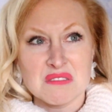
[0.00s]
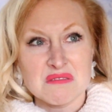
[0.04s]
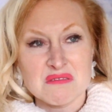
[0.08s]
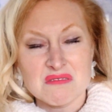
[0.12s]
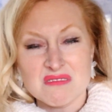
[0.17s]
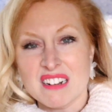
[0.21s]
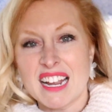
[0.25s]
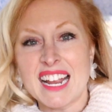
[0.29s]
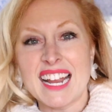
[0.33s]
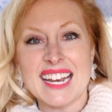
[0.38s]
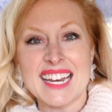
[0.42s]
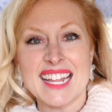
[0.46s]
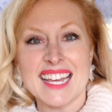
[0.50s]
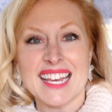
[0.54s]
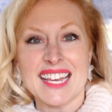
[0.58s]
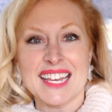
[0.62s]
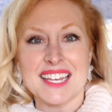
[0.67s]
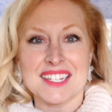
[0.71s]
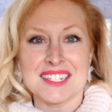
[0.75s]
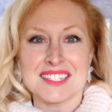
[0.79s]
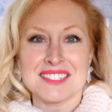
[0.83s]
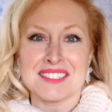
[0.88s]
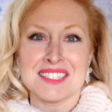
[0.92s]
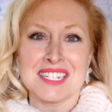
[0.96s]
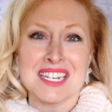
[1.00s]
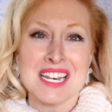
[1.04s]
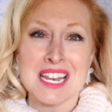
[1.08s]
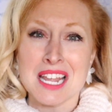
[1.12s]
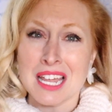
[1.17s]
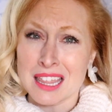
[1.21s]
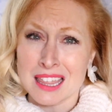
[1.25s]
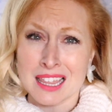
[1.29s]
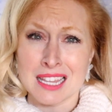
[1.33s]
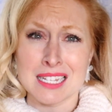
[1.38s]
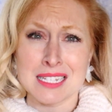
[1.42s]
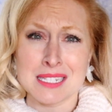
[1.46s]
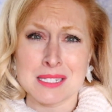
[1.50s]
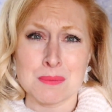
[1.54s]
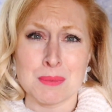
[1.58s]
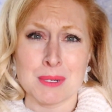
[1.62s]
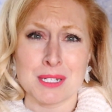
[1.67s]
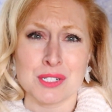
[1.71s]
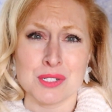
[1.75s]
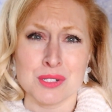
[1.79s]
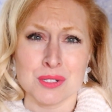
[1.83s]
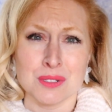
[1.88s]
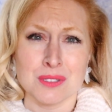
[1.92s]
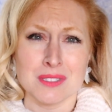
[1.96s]
rainy and nothing
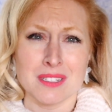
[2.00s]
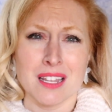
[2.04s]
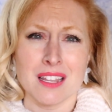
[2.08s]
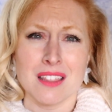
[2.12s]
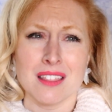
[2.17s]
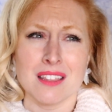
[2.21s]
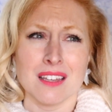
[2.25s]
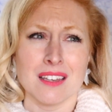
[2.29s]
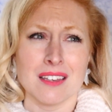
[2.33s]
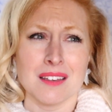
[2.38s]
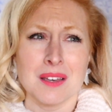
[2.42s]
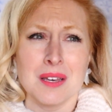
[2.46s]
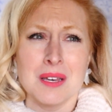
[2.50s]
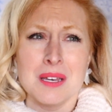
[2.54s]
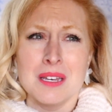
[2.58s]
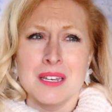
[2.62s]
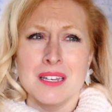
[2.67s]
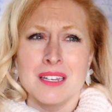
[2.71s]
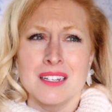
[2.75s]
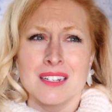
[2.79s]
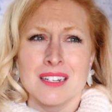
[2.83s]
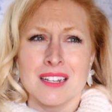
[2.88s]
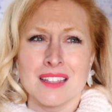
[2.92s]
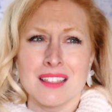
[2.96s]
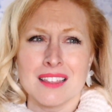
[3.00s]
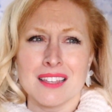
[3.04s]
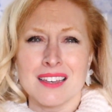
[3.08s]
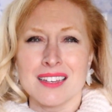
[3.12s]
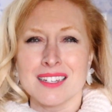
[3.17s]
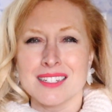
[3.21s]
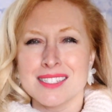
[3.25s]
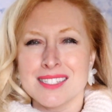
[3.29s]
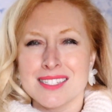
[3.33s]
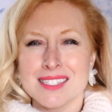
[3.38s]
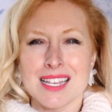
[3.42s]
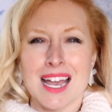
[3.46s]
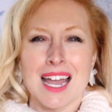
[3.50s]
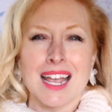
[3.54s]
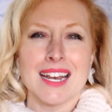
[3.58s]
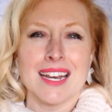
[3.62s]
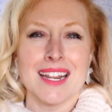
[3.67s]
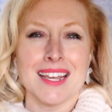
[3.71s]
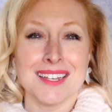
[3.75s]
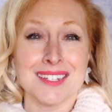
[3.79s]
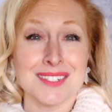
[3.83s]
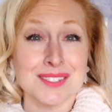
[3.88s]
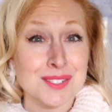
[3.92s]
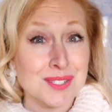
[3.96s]
special, nothing, nothing
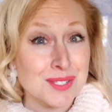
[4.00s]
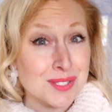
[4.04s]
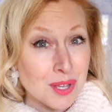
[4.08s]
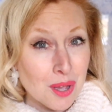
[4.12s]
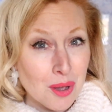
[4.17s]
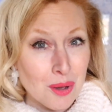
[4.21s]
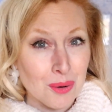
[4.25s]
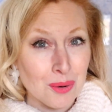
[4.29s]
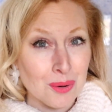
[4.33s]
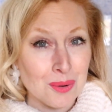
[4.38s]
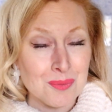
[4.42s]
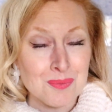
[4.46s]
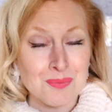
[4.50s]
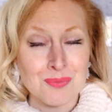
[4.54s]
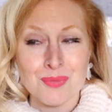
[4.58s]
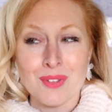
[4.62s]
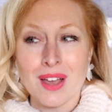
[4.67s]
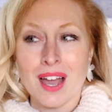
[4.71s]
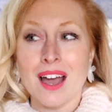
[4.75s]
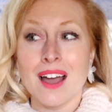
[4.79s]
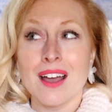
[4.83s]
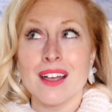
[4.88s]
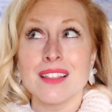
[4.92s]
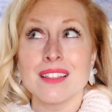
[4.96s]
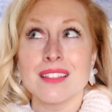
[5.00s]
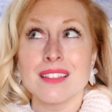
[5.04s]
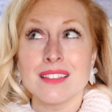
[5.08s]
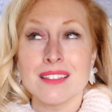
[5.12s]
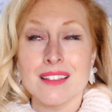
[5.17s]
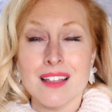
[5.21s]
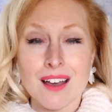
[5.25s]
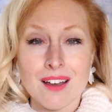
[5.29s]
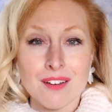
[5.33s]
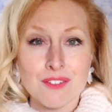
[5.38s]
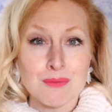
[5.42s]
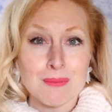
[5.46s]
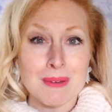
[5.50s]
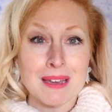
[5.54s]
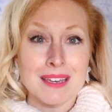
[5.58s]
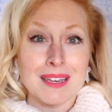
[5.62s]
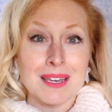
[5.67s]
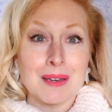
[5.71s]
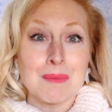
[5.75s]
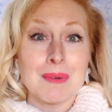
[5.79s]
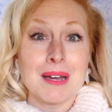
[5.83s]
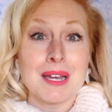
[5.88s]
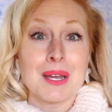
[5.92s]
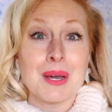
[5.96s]
exciting. So I love
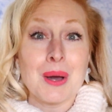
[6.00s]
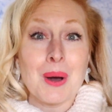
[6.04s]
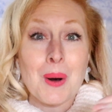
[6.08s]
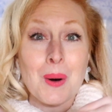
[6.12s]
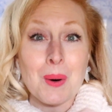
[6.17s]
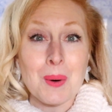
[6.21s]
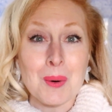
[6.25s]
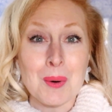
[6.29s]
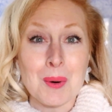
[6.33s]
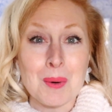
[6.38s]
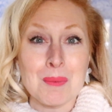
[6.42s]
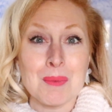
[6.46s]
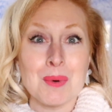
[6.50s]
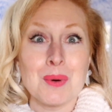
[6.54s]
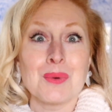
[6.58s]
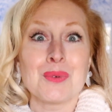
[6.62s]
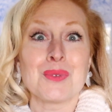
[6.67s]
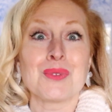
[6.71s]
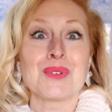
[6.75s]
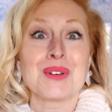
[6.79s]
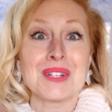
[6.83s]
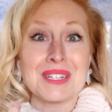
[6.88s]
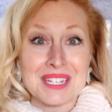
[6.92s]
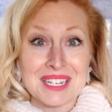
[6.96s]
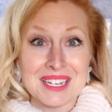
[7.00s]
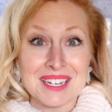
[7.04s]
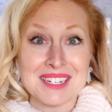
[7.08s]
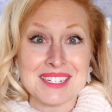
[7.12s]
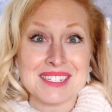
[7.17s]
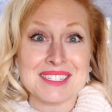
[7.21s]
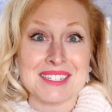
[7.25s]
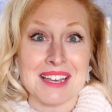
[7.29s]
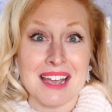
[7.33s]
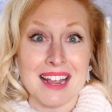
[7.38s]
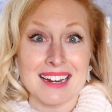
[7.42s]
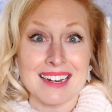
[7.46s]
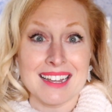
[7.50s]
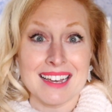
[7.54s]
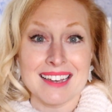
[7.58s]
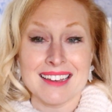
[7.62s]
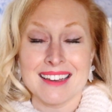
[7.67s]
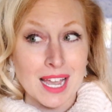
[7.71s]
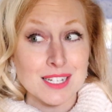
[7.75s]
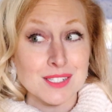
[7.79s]
making my home really exciting.